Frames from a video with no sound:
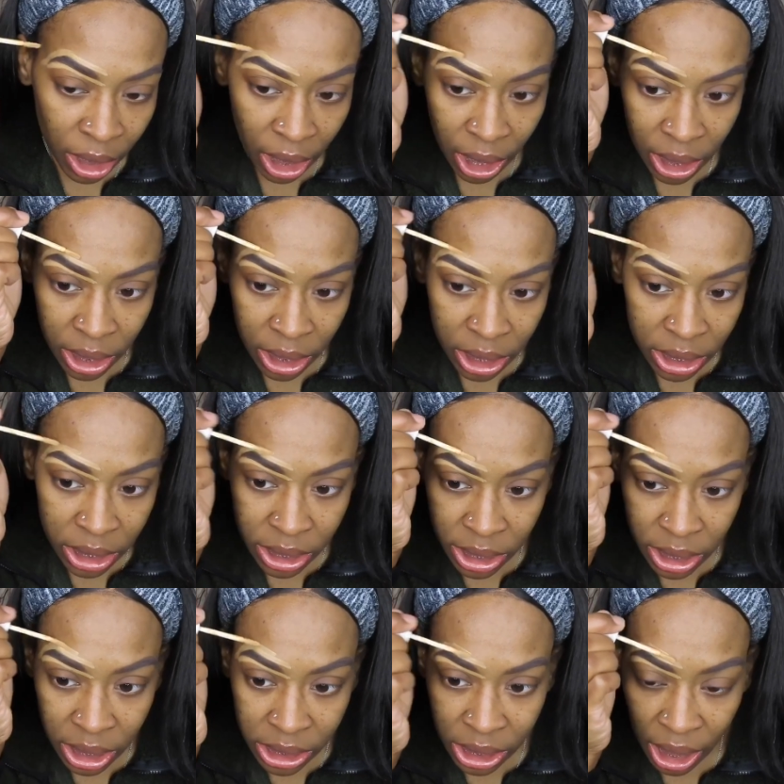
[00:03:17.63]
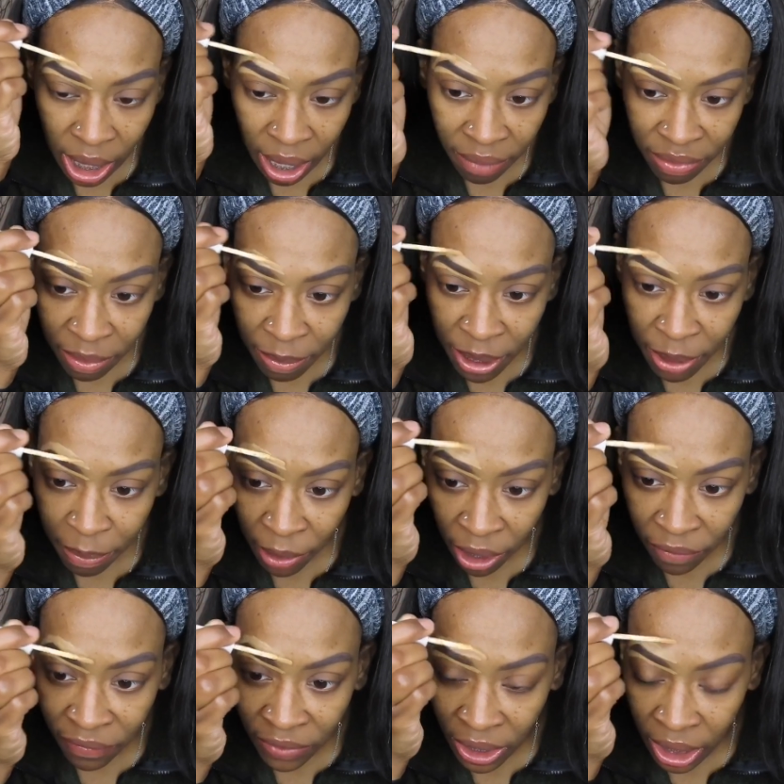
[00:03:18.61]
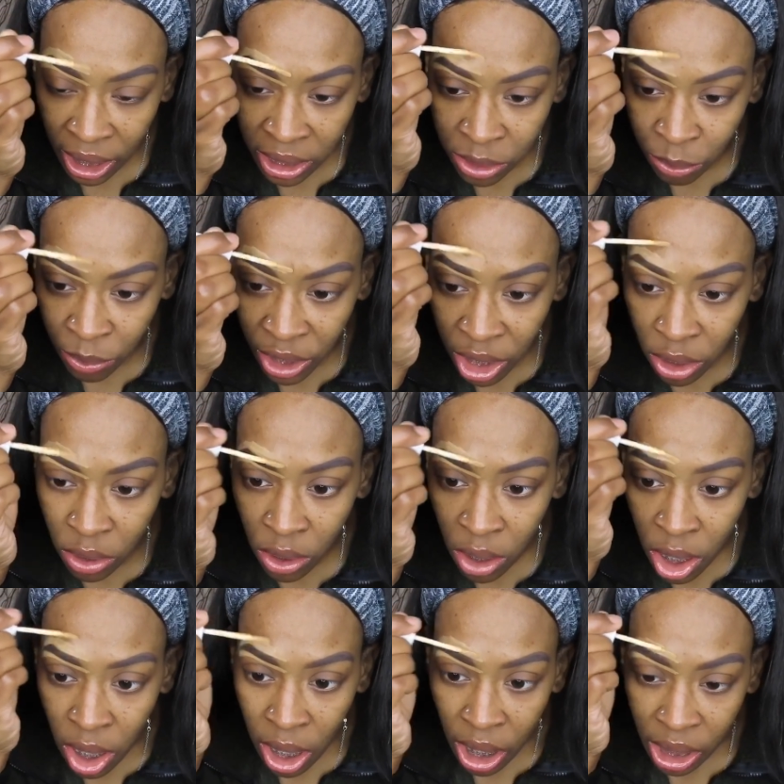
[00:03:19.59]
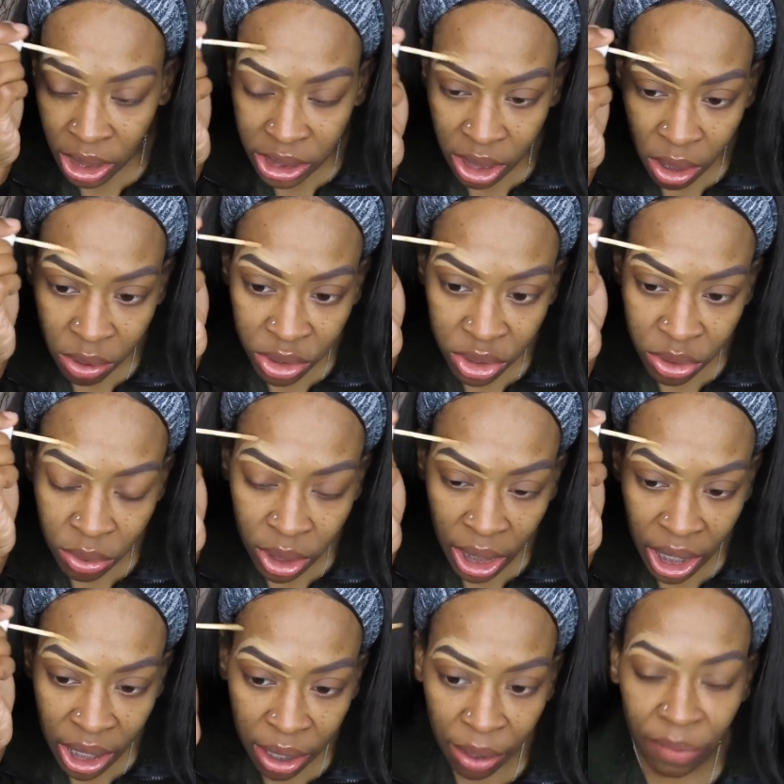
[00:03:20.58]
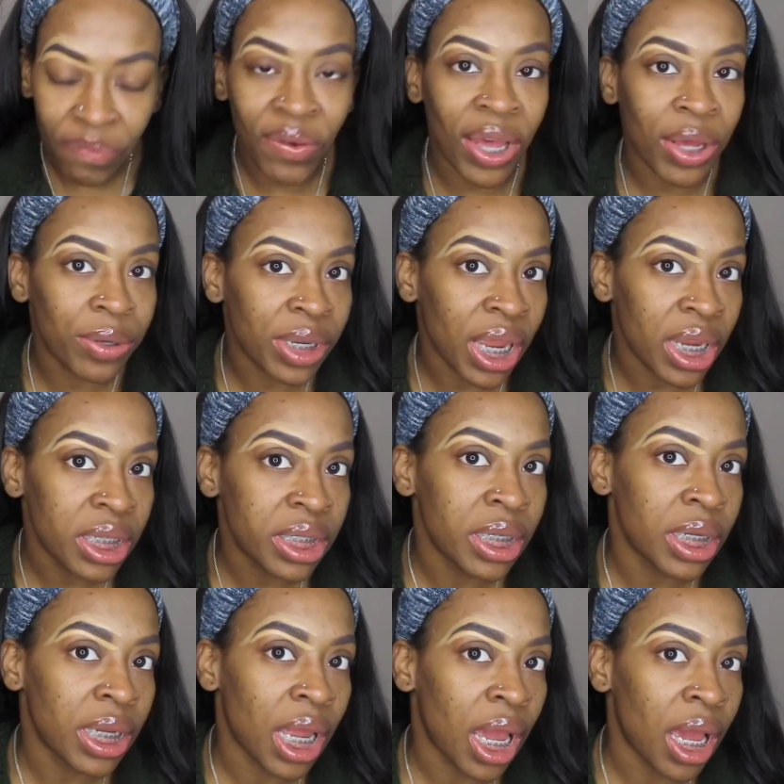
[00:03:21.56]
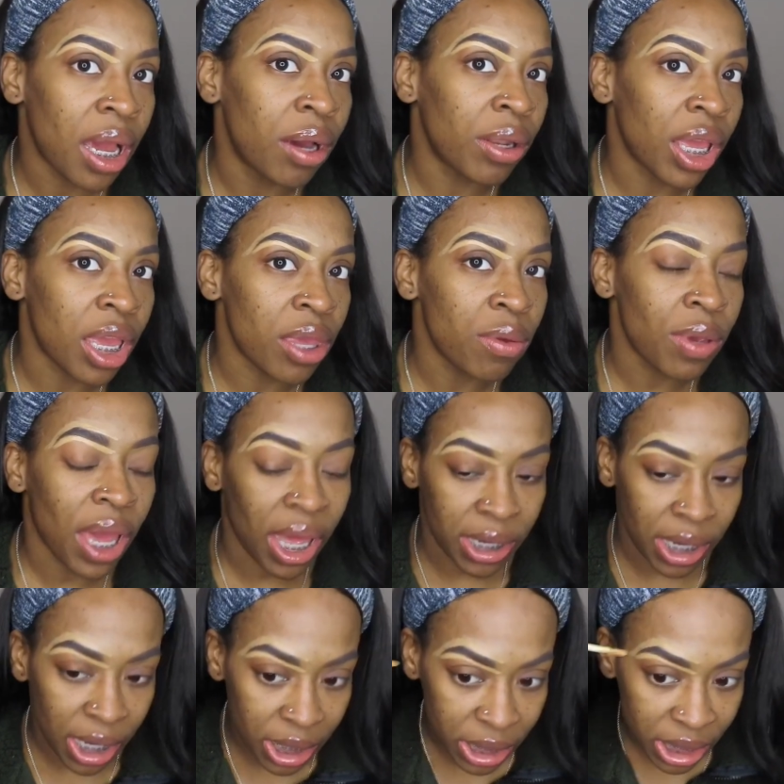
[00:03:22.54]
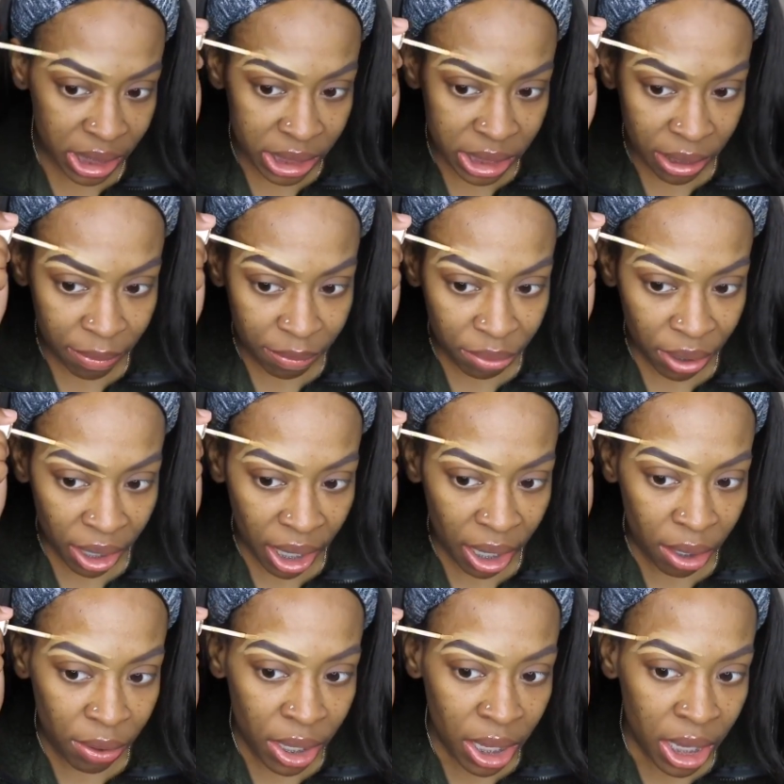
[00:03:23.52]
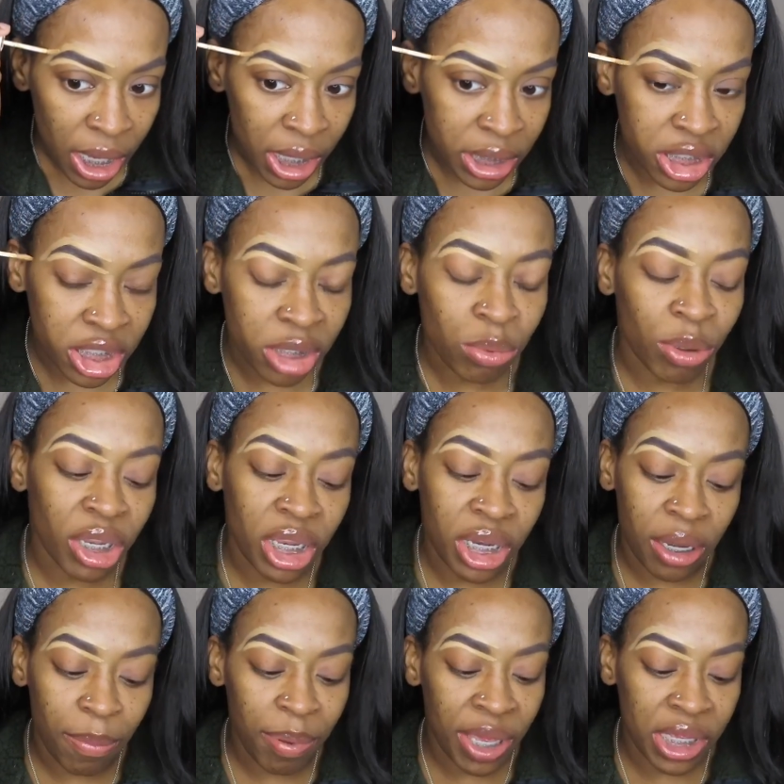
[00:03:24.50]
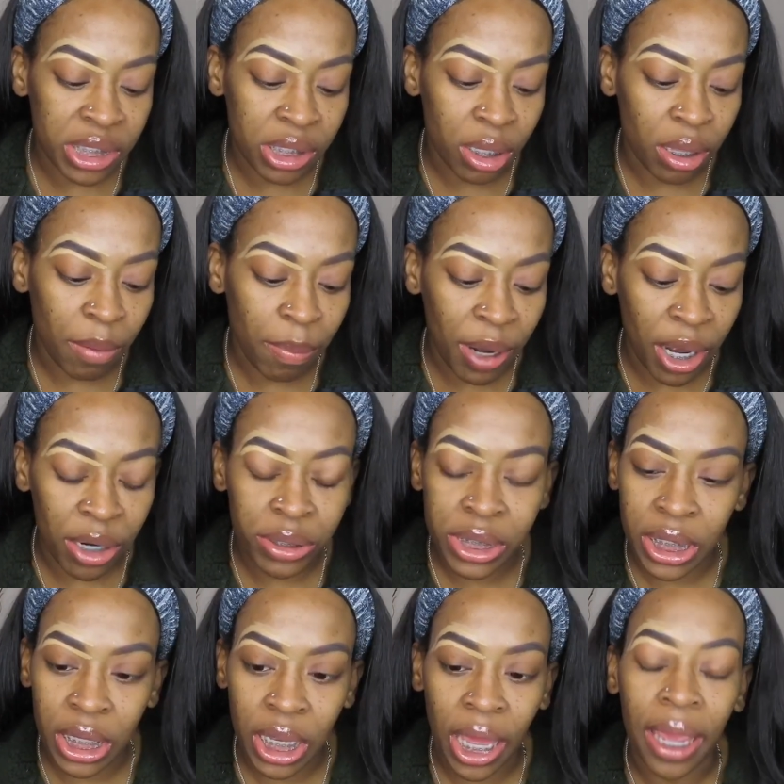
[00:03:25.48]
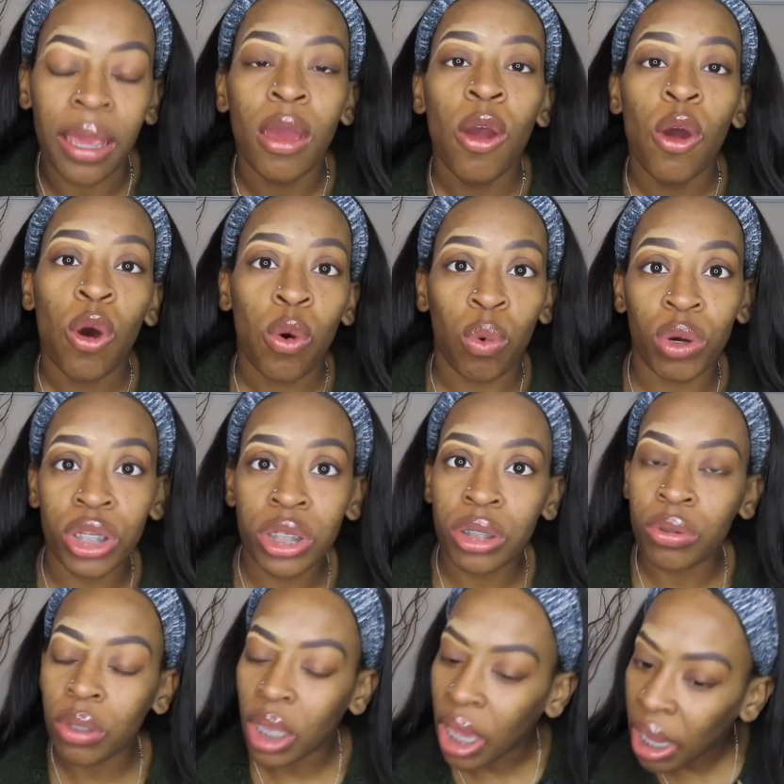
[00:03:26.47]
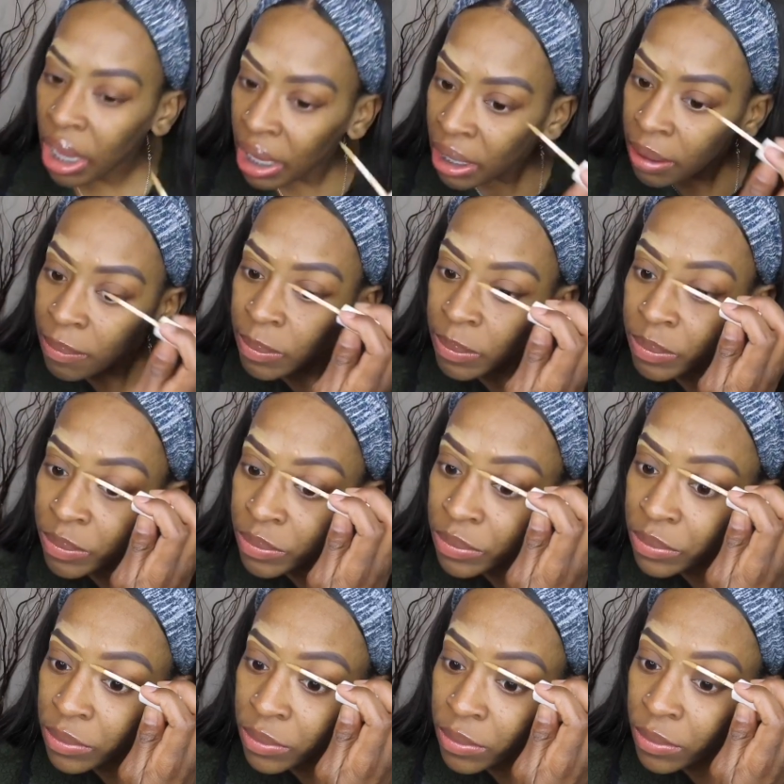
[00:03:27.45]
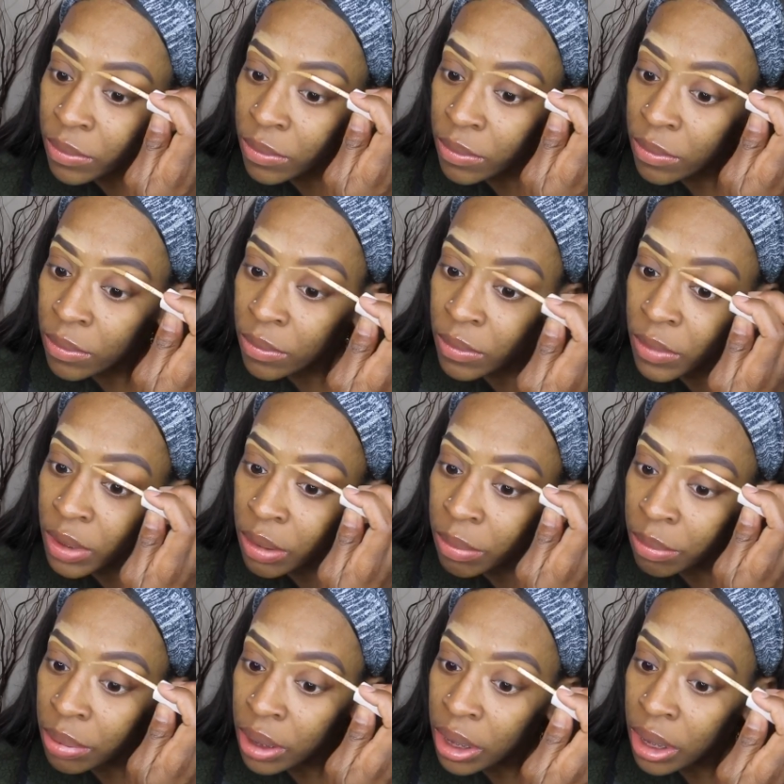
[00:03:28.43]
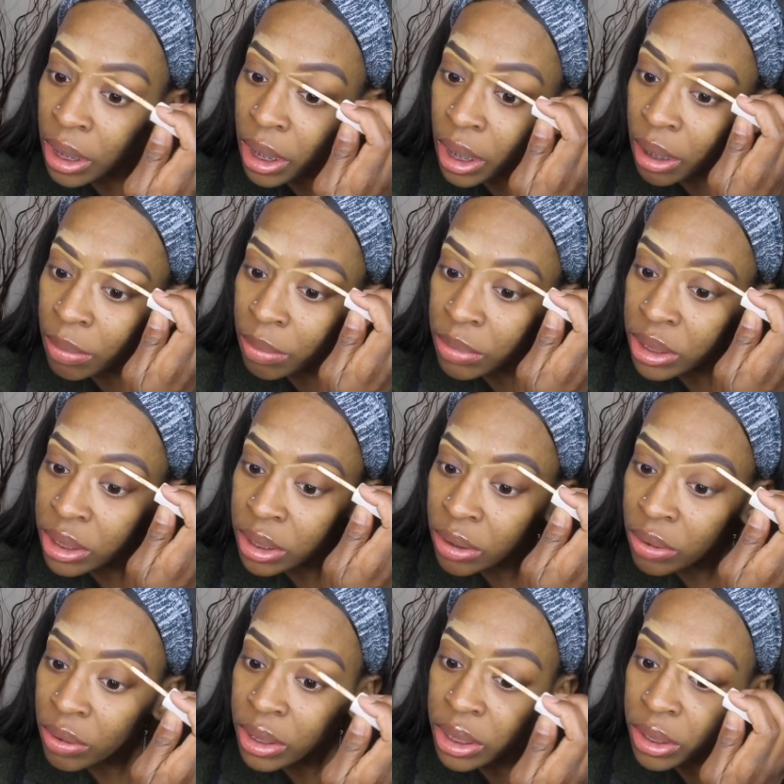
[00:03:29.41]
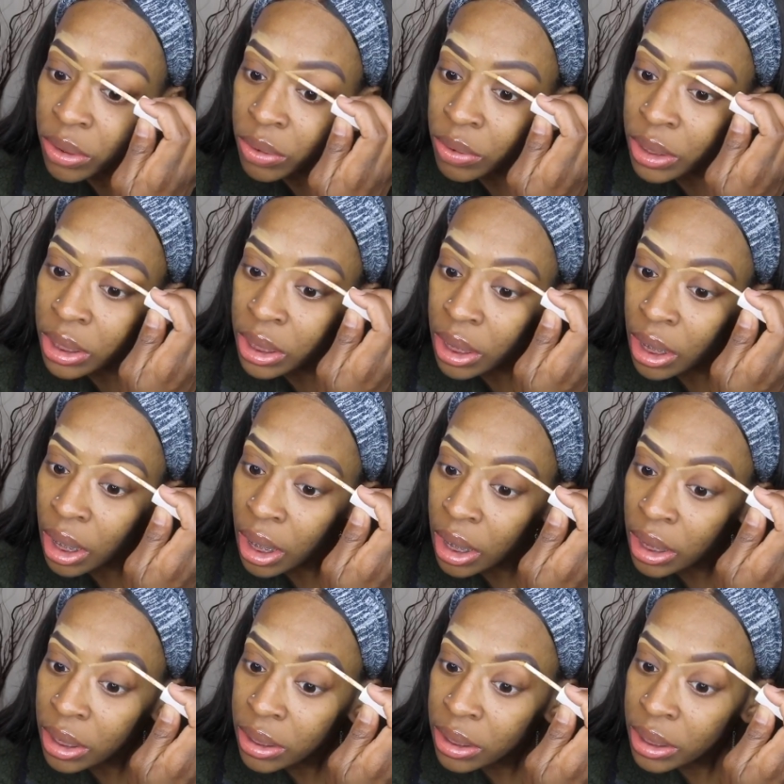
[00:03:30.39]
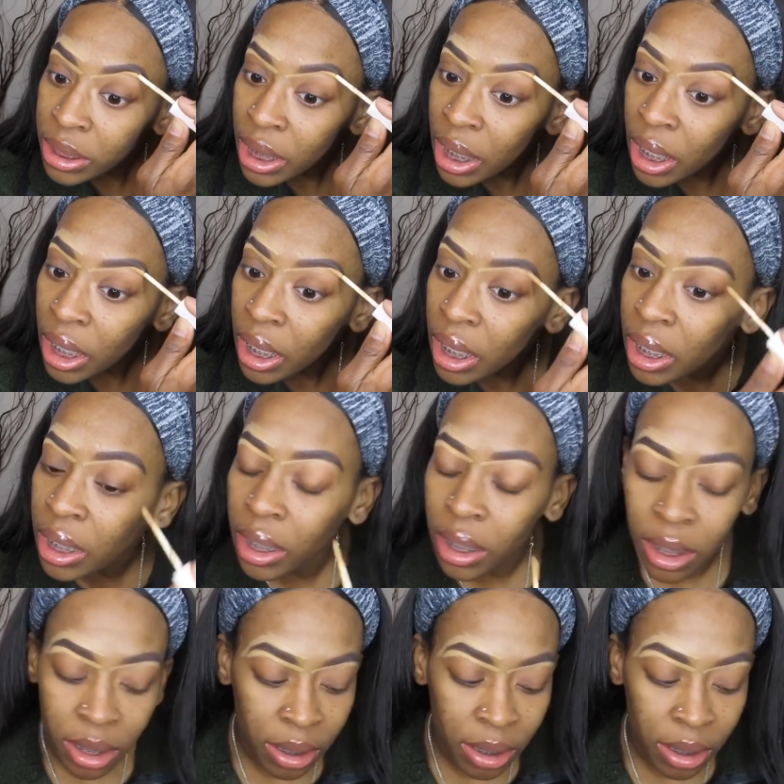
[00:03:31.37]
And this doesn't have to be perfect as well. As long as you lay your foundation down and you got a decent brow. It just really depends on the person, like what you like. But yeah, I'm just going to do it to the other side.